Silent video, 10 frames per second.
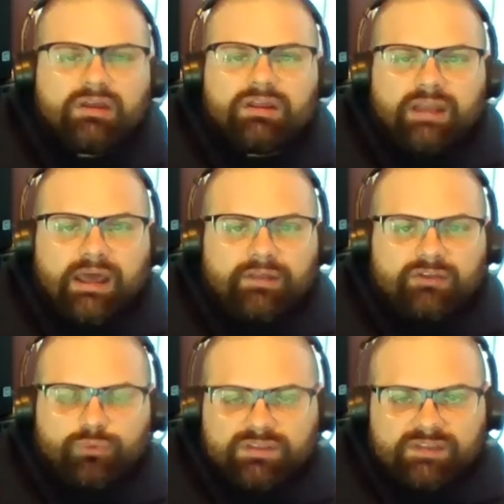Now, that
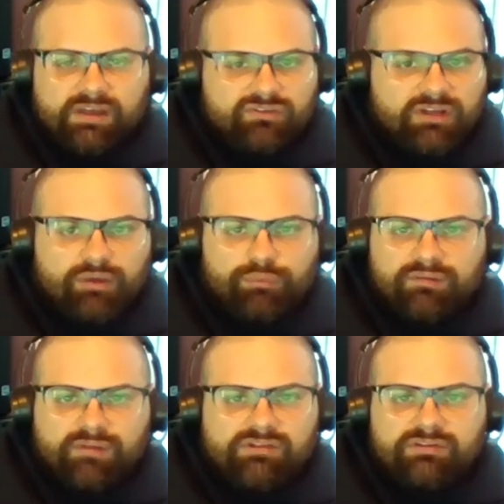twenty thousand dollar
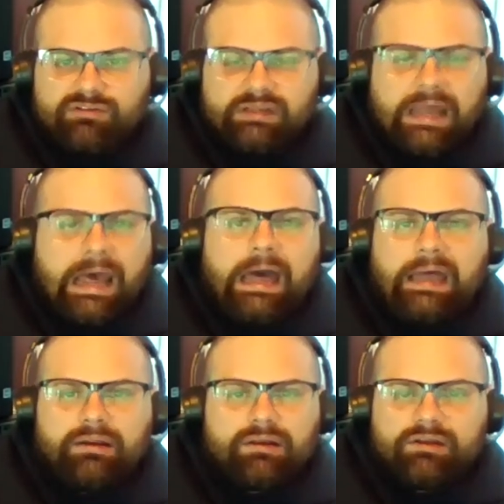renovation is not
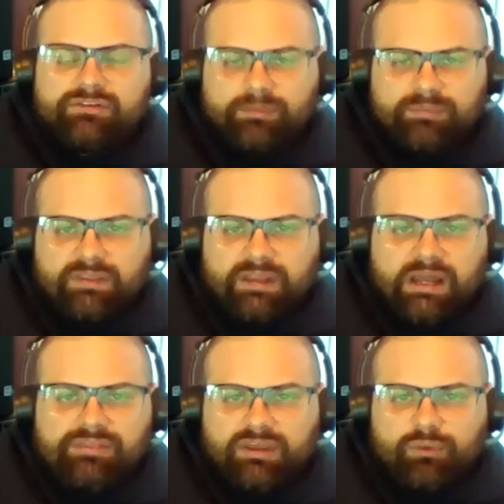something that I
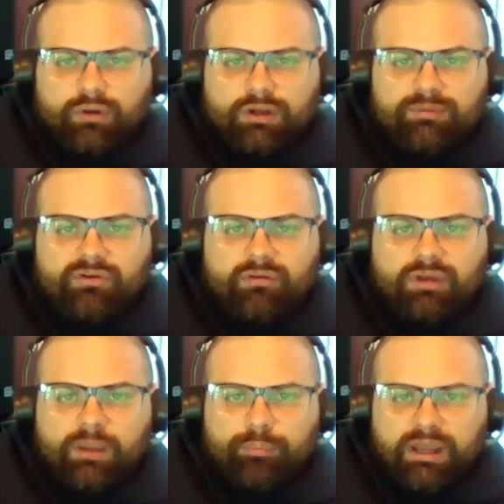think we're going to be
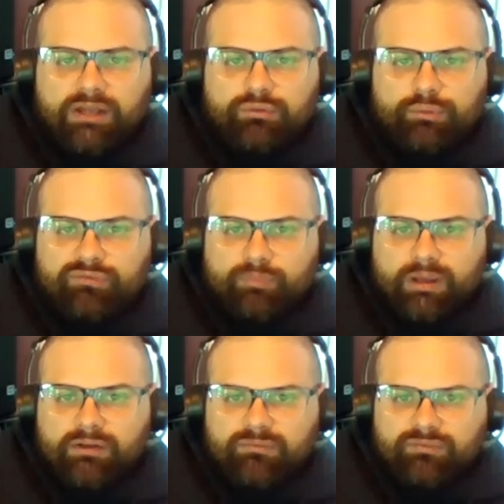doing a brand new roof, a
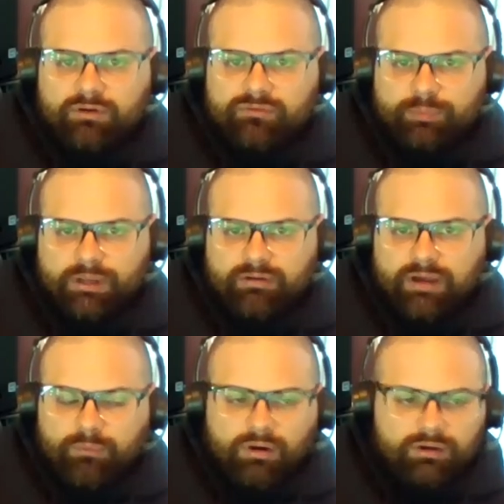brand new furnace, brand new
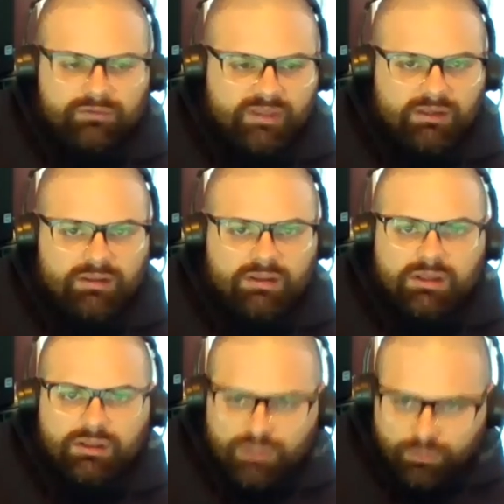hot water tank.
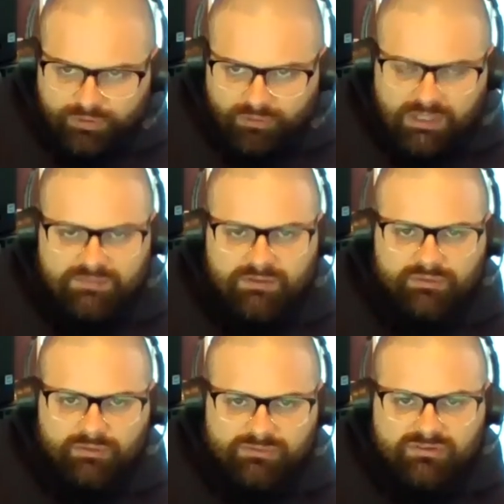You know, they're in there,
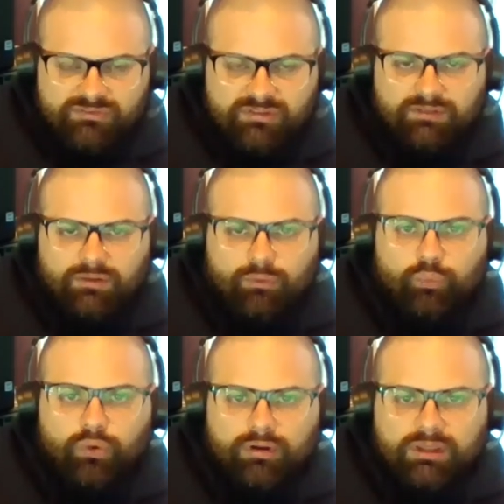they're existing, they're
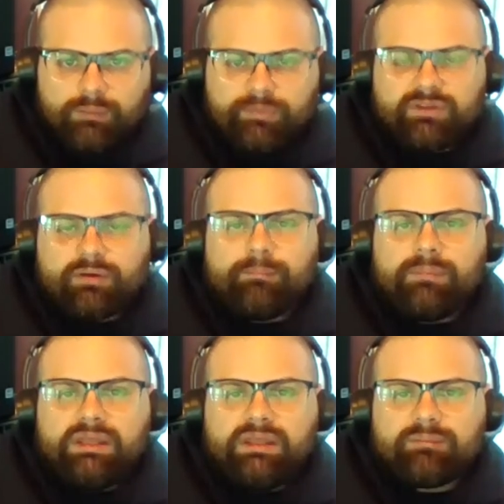working, but they're
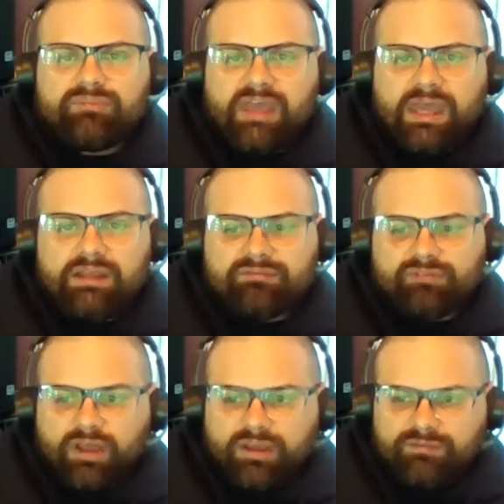medium to end of
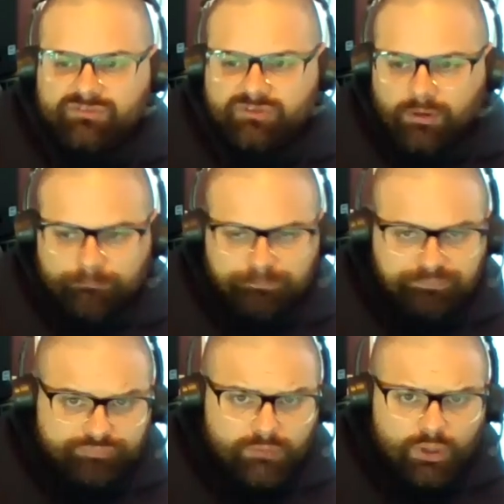life. So
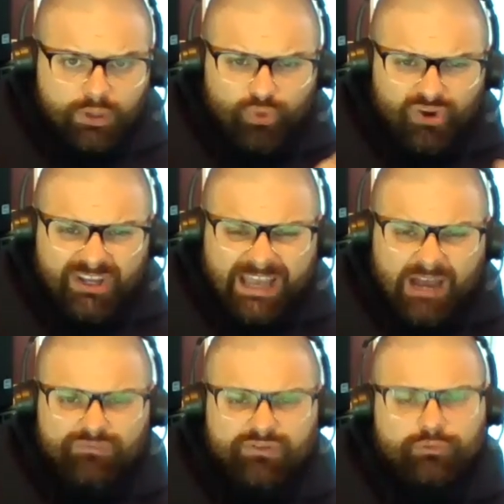we're going to
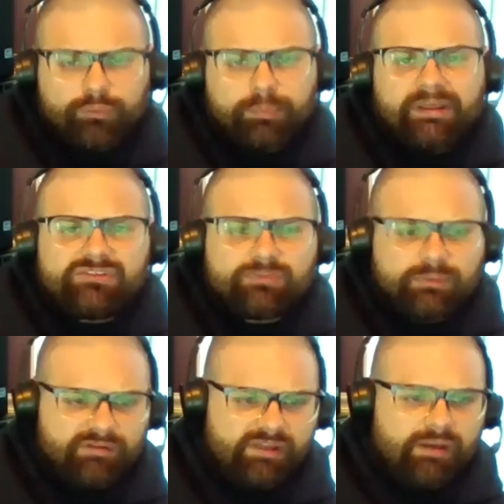account for the
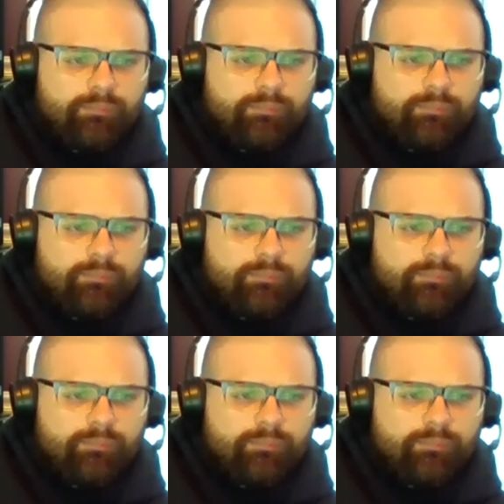replacement of them, right?